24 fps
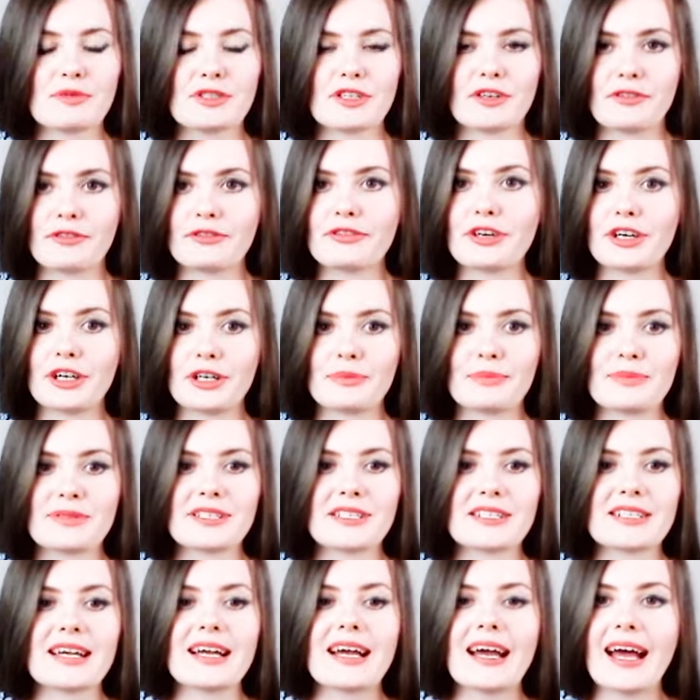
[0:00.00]
of
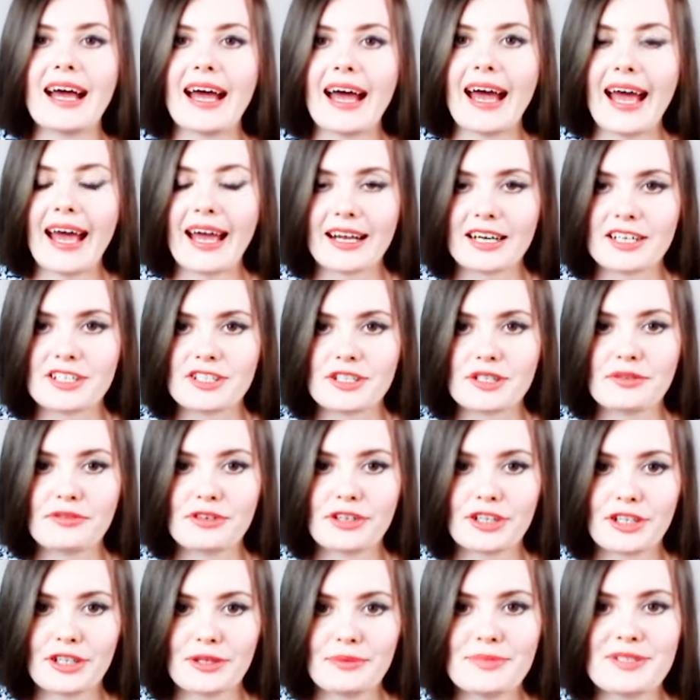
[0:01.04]
verbs: action
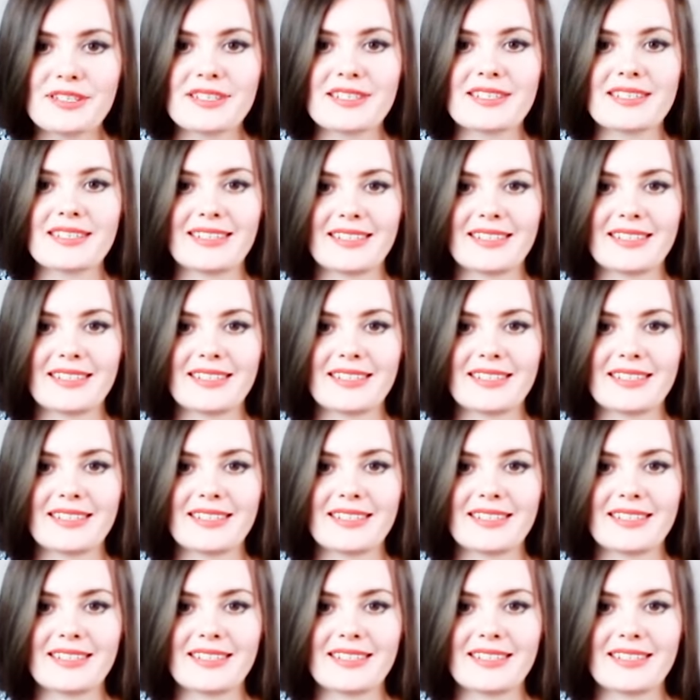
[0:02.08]
verbs,